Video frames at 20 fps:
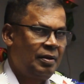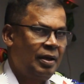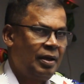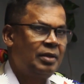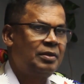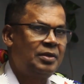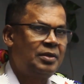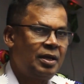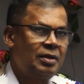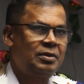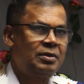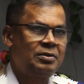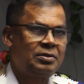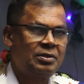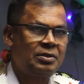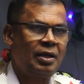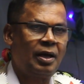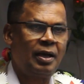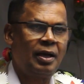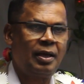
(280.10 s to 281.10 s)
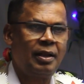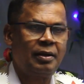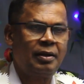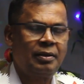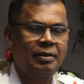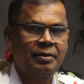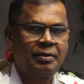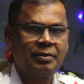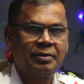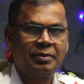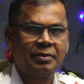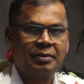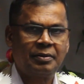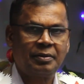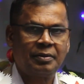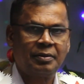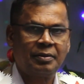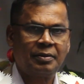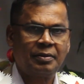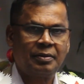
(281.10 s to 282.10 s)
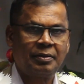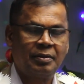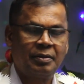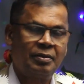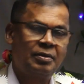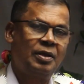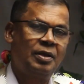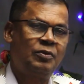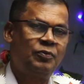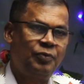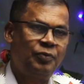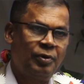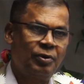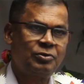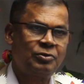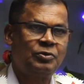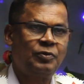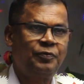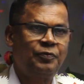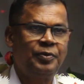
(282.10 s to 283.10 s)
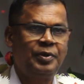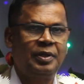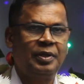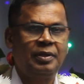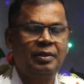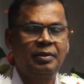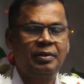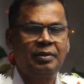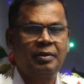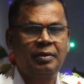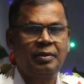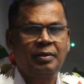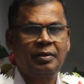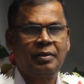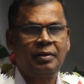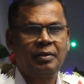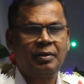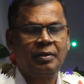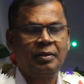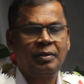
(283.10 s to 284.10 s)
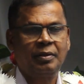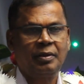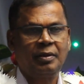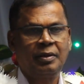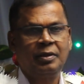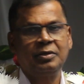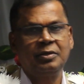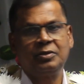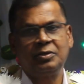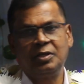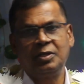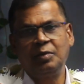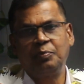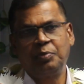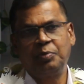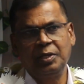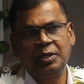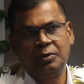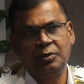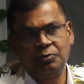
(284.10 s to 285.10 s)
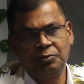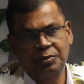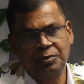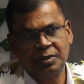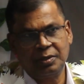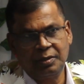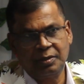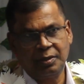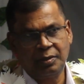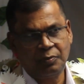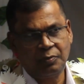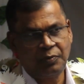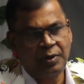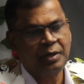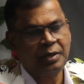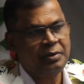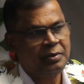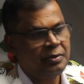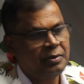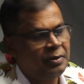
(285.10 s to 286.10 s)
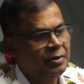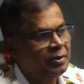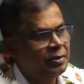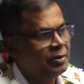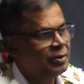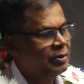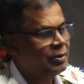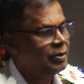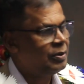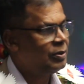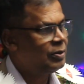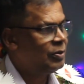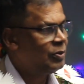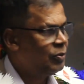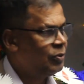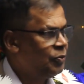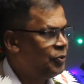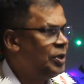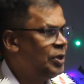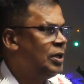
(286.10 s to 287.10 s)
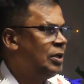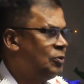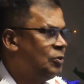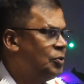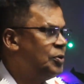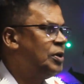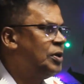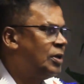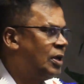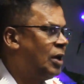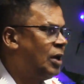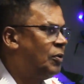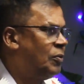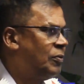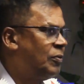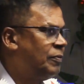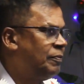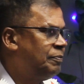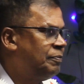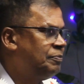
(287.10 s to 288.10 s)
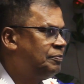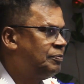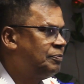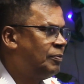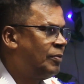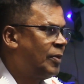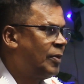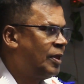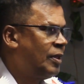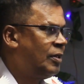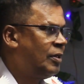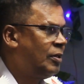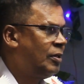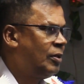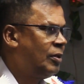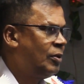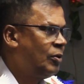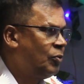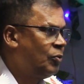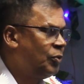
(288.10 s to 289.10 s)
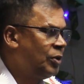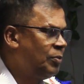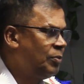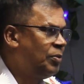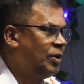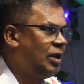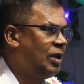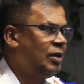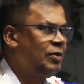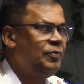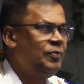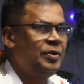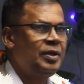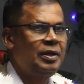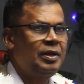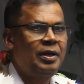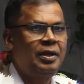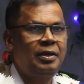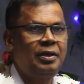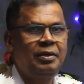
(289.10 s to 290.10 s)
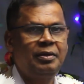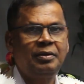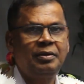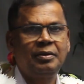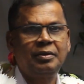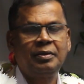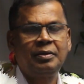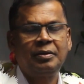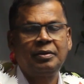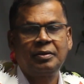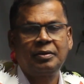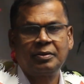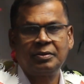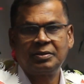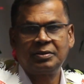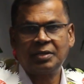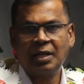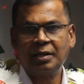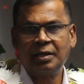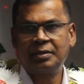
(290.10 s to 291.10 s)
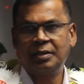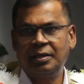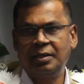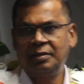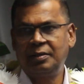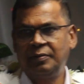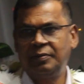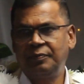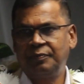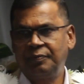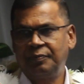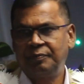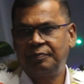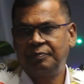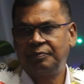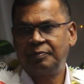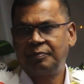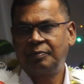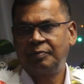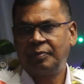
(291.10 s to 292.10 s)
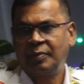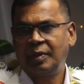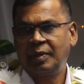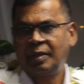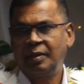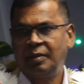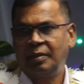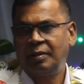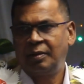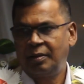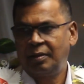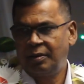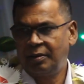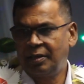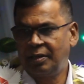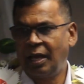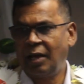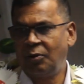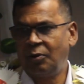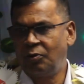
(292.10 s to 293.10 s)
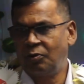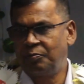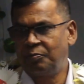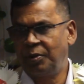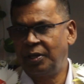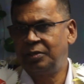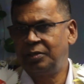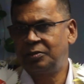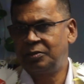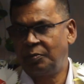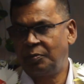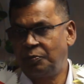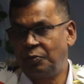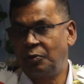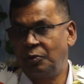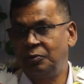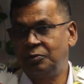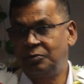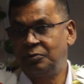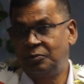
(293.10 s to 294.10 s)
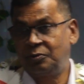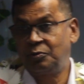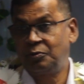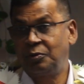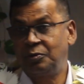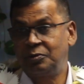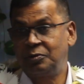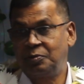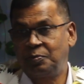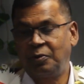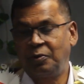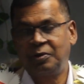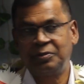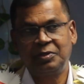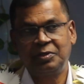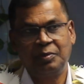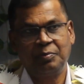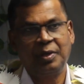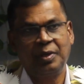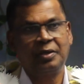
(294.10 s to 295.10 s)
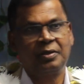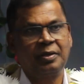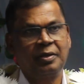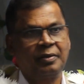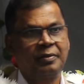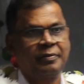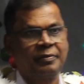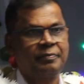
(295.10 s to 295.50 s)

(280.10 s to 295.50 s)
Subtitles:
And that style, that philosophy, is deeply rooted in what we are doing now. We believe in a consultative, dialogue-based approach towards policy making.